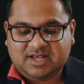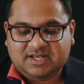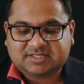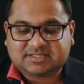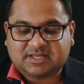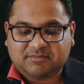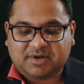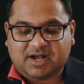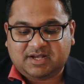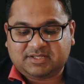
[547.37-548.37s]
Some
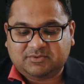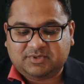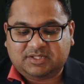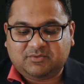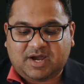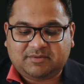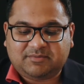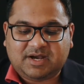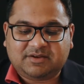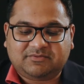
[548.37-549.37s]
argue with the white
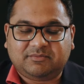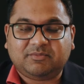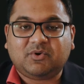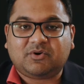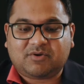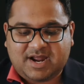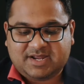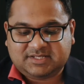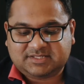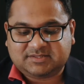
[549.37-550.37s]
man for more
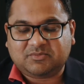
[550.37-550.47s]
rice,